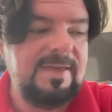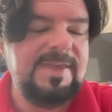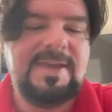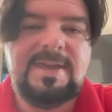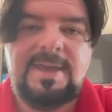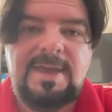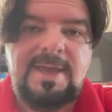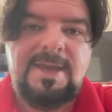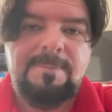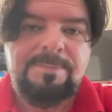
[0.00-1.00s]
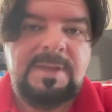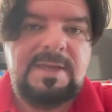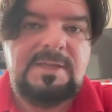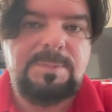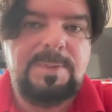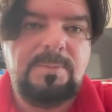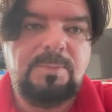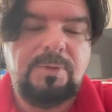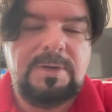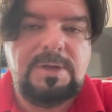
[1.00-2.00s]
I think he's been
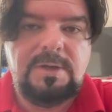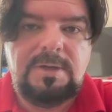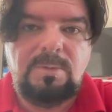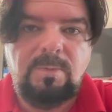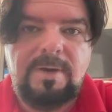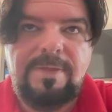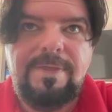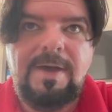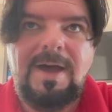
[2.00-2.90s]
pretty good with